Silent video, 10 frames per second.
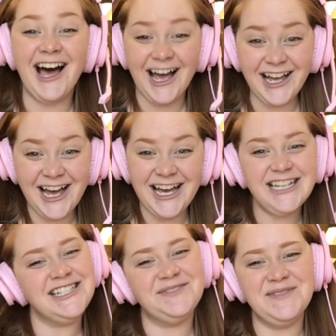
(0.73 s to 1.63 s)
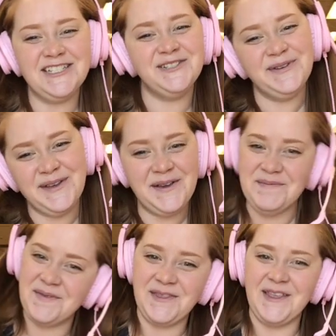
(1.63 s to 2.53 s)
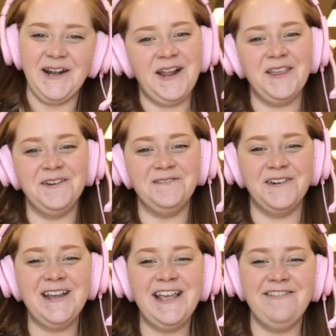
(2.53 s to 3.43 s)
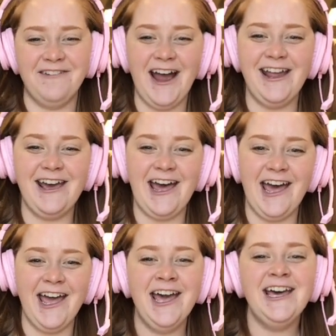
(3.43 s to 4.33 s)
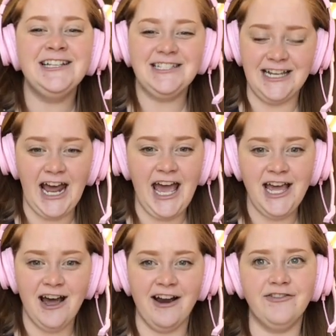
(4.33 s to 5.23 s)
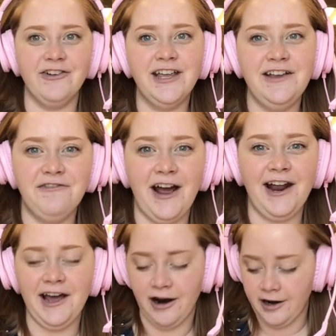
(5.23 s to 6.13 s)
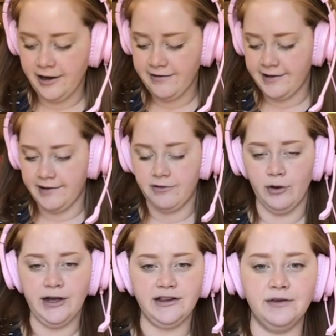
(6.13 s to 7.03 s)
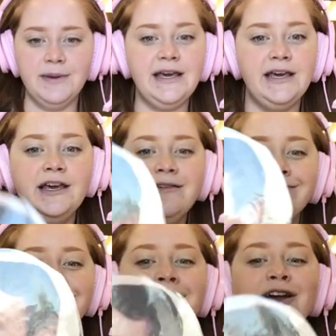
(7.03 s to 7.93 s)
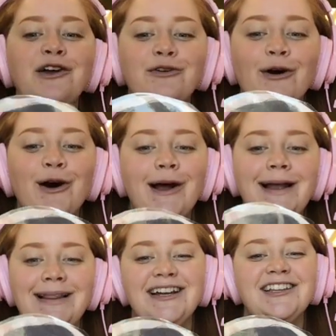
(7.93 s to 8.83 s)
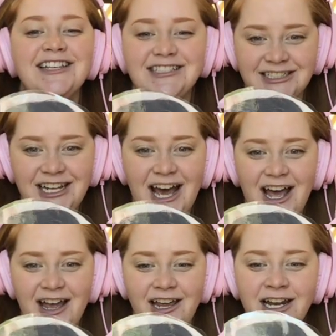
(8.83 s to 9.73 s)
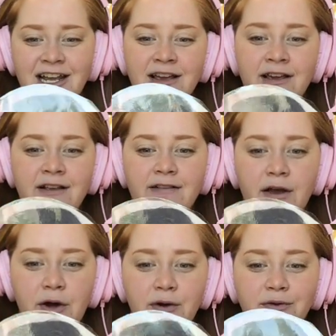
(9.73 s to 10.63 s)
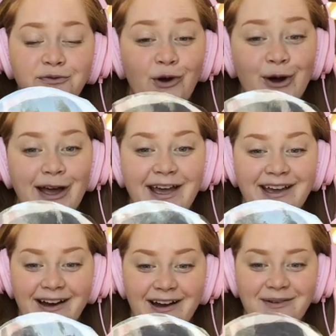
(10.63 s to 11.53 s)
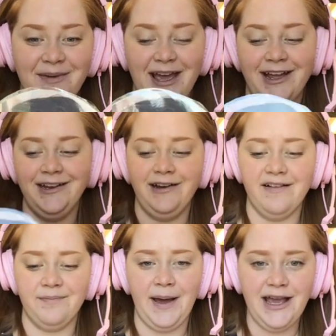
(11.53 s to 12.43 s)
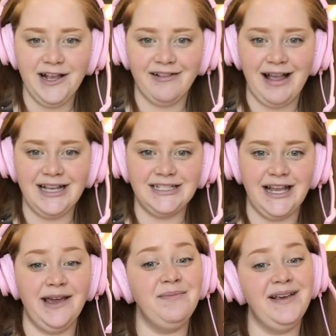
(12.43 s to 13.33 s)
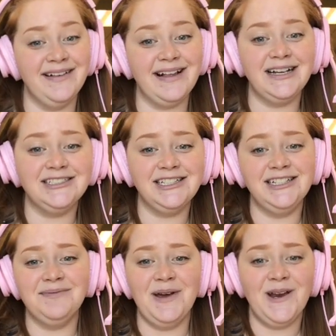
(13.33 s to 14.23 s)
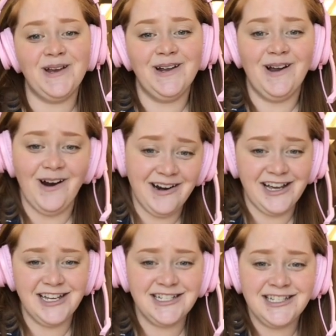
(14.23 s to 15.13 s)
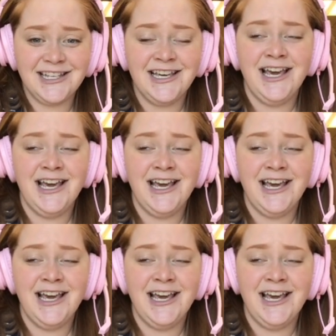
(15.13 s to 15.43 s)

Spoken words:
Hi guys, it's Mrs. Williams with another Freaky Friday. Today, our Freaky Friday artist is going to be Roy Lichtenstein. So Roy, our man, despite his last name, he's actually an American artist.